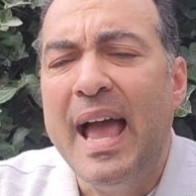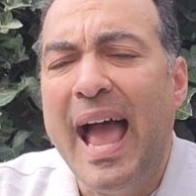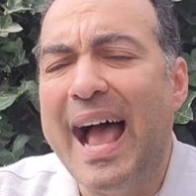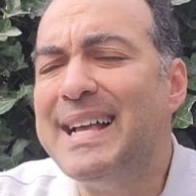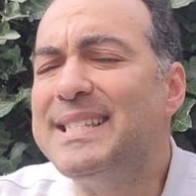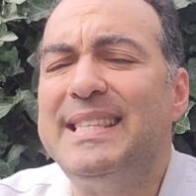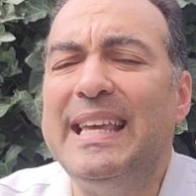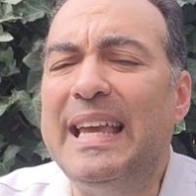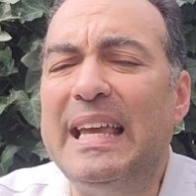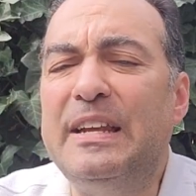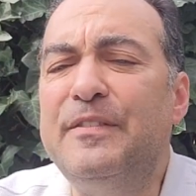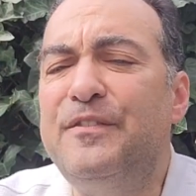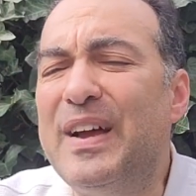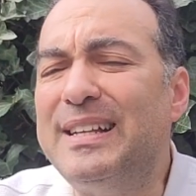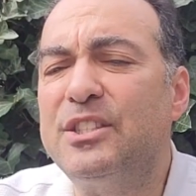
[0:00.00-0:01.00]
as the
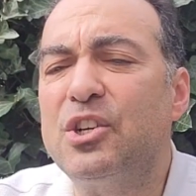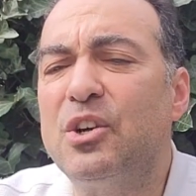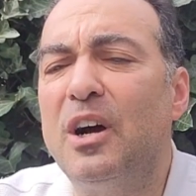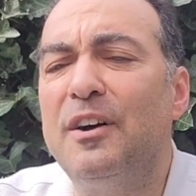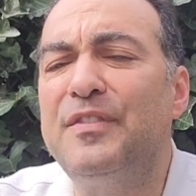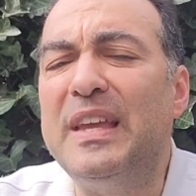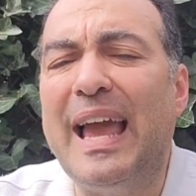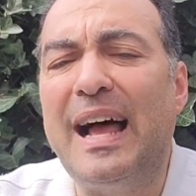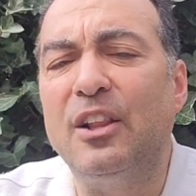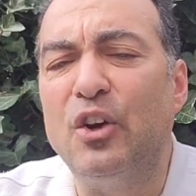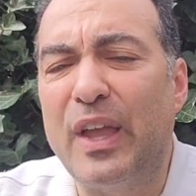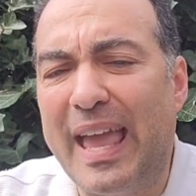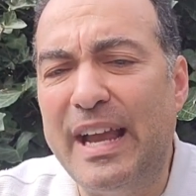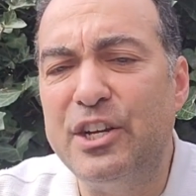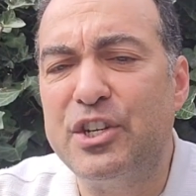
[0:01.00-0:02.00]
inventor of the
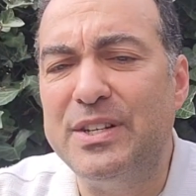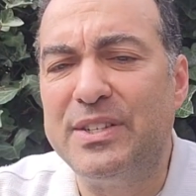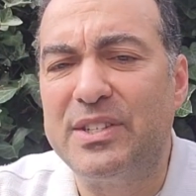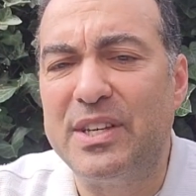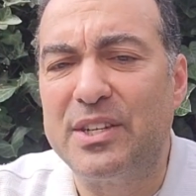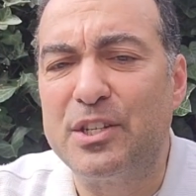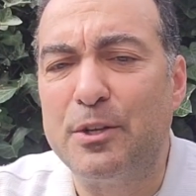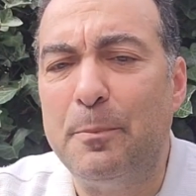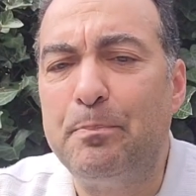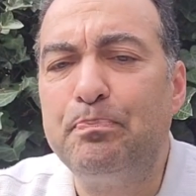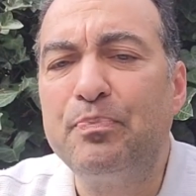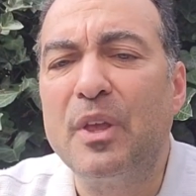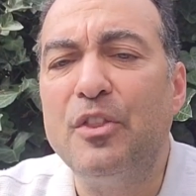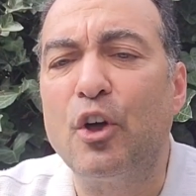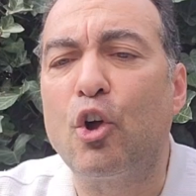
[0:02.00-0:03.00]
allocation system,
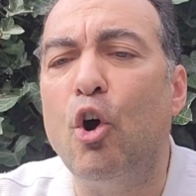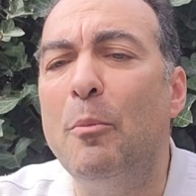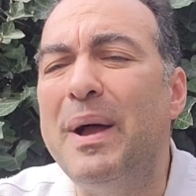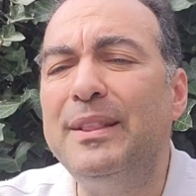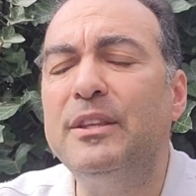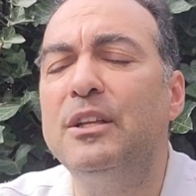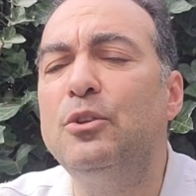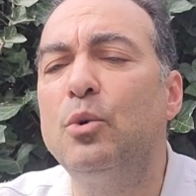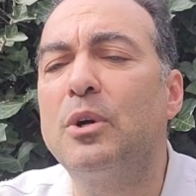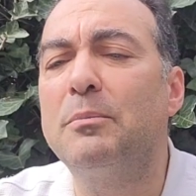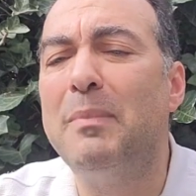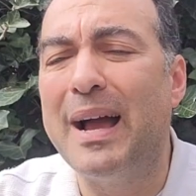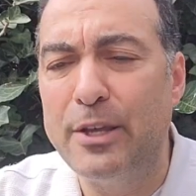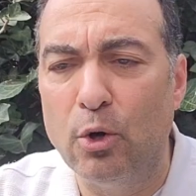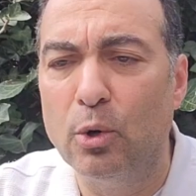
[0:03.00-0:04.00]
the Comendador
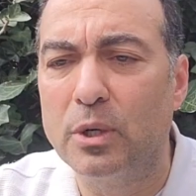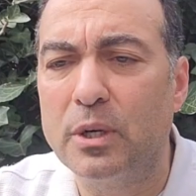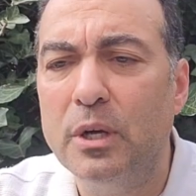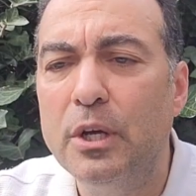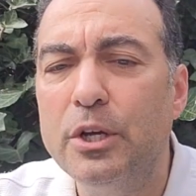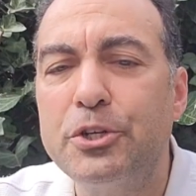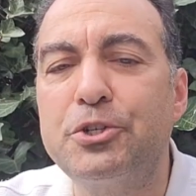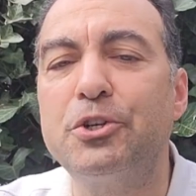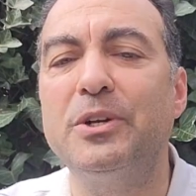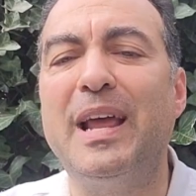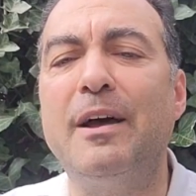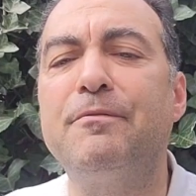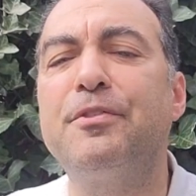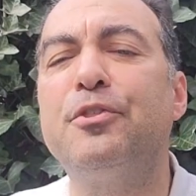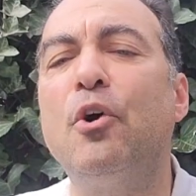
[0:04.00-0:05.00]
Mayor should
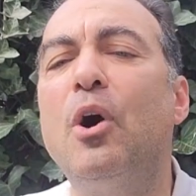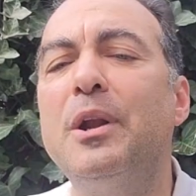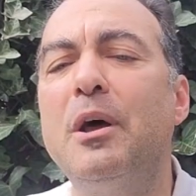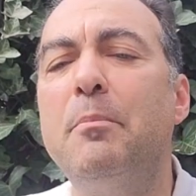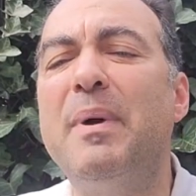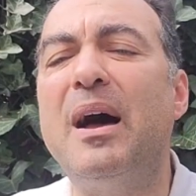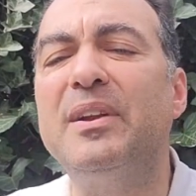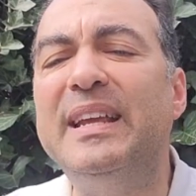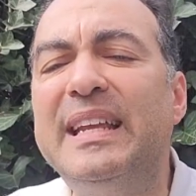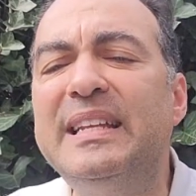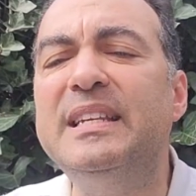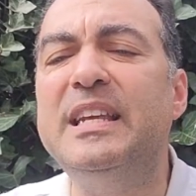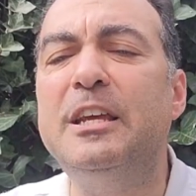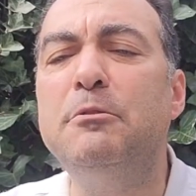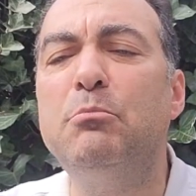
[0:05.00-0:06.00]
have thought about
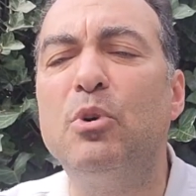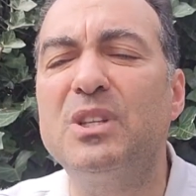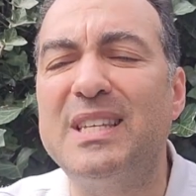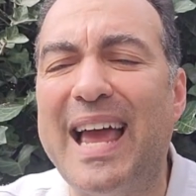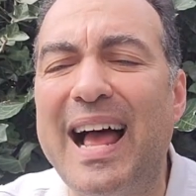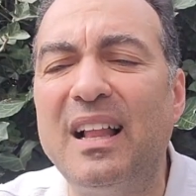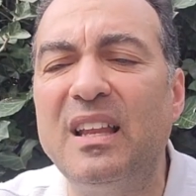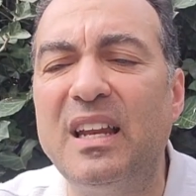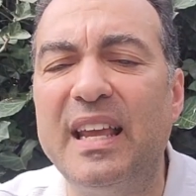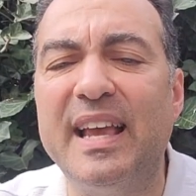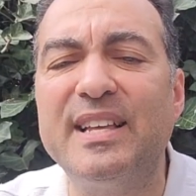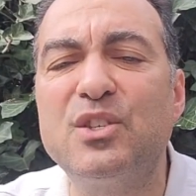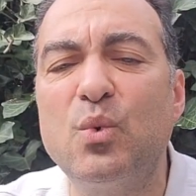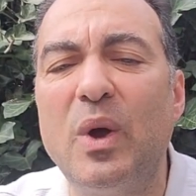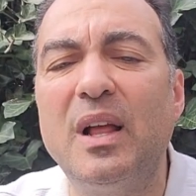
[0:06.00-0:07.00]
Indian
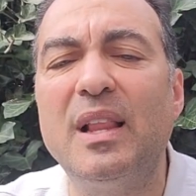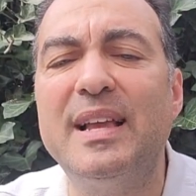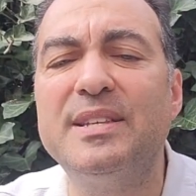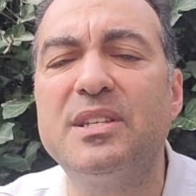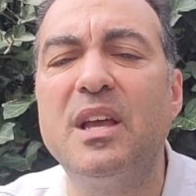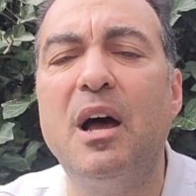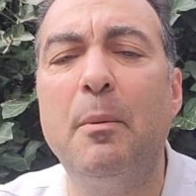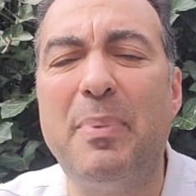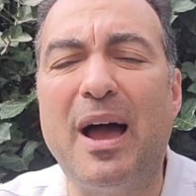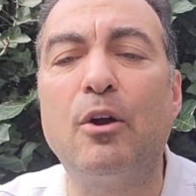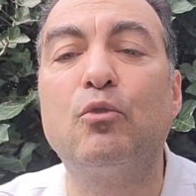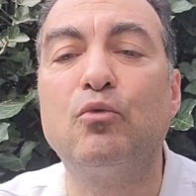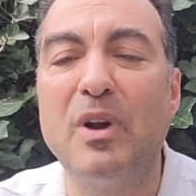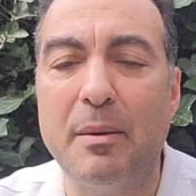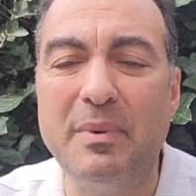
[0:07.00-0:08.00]
mortality as well as
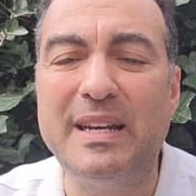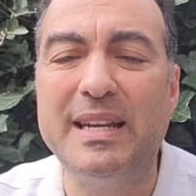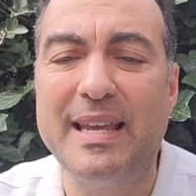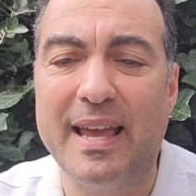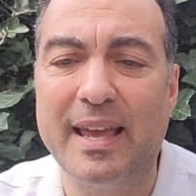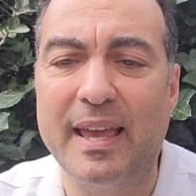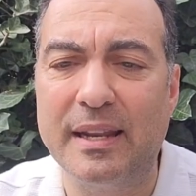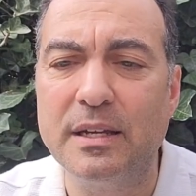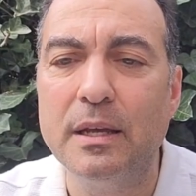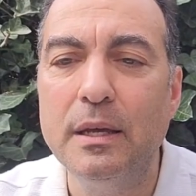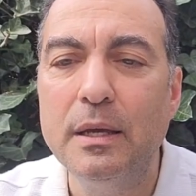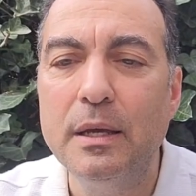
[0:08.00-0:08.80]
about remedying it.